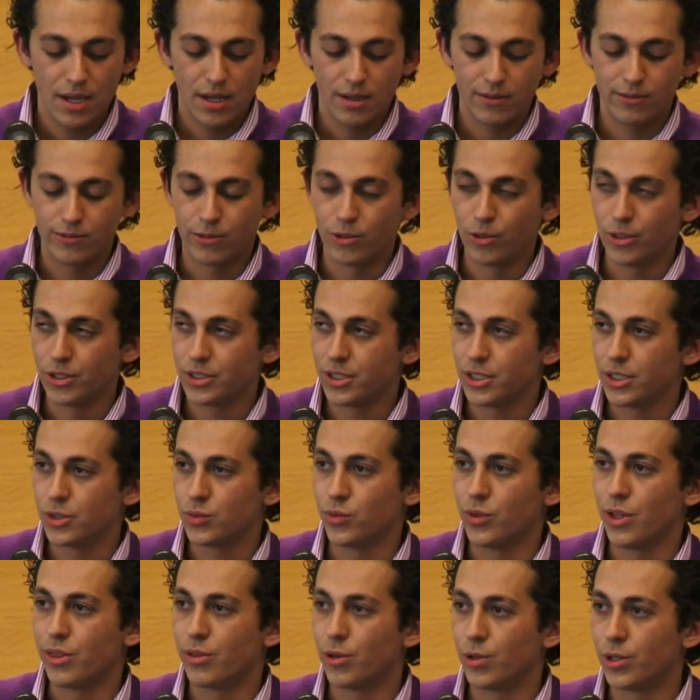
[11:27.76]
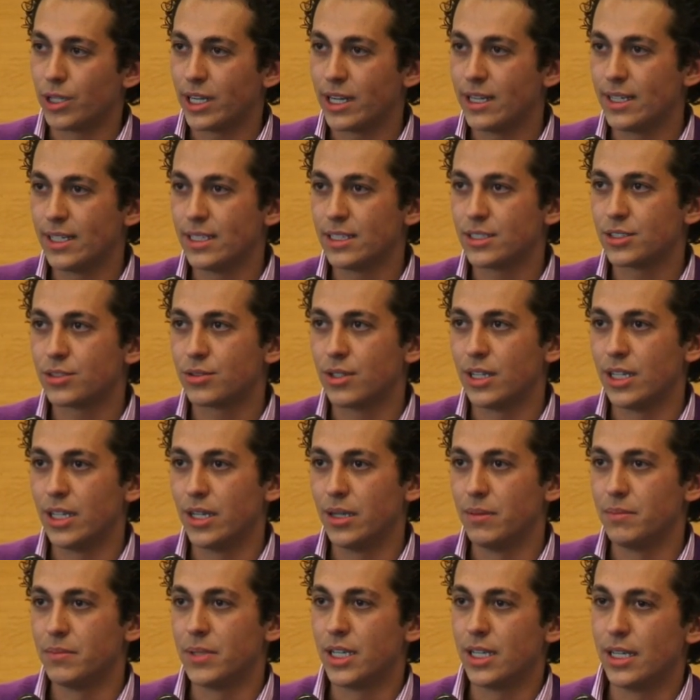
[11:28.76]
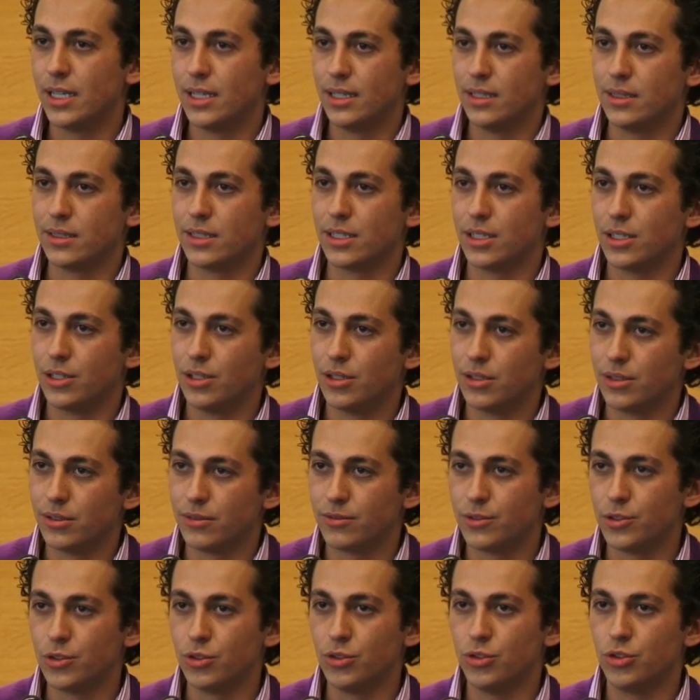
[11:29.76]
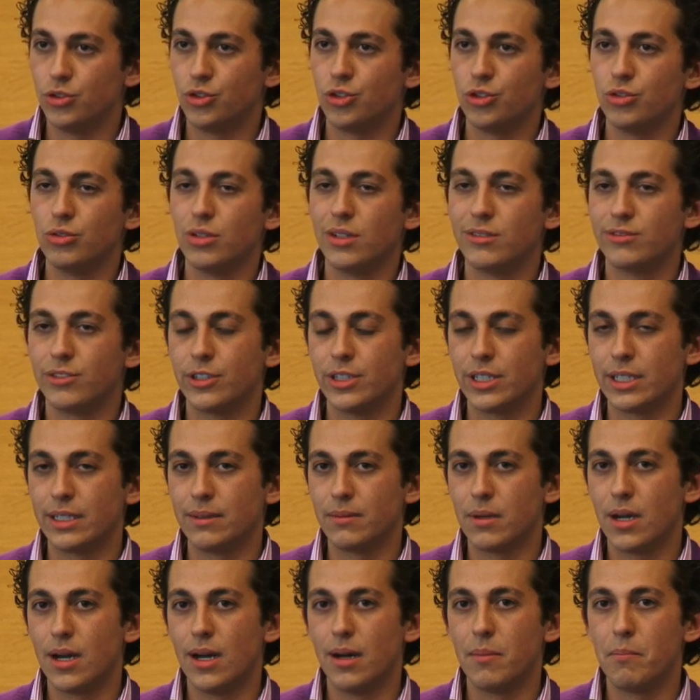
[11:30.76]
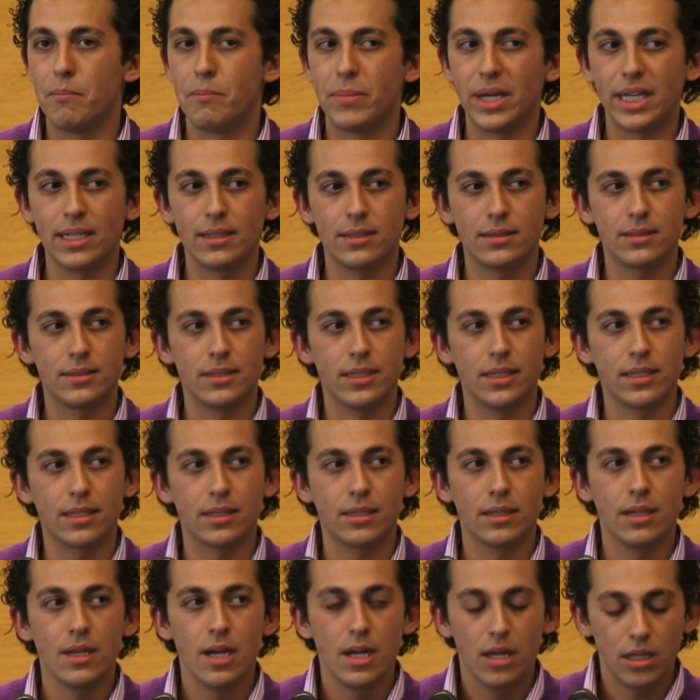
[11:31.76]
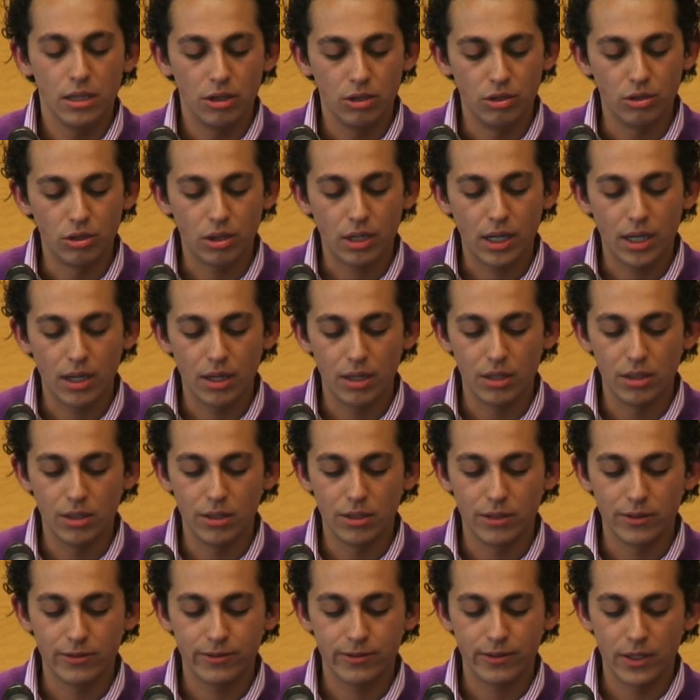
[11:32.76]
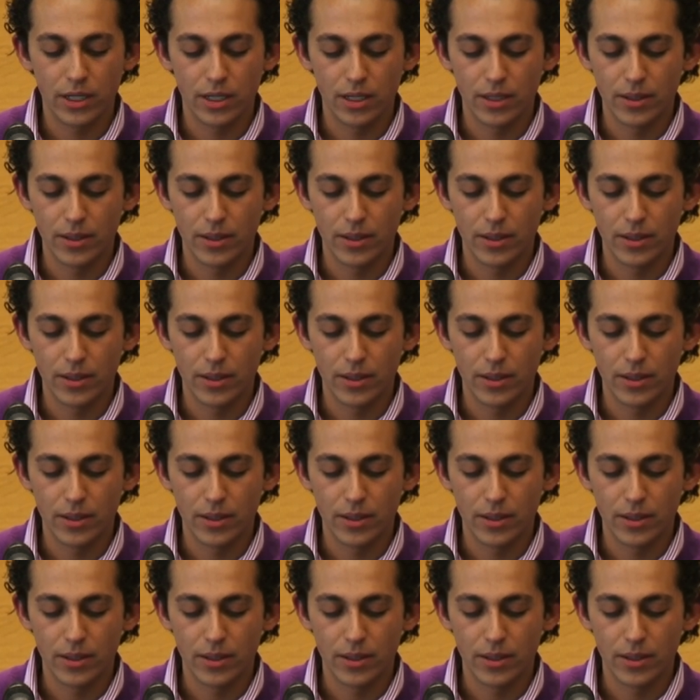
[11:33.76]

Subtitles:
forces with organized crime, and you know, if you do a very basic look out of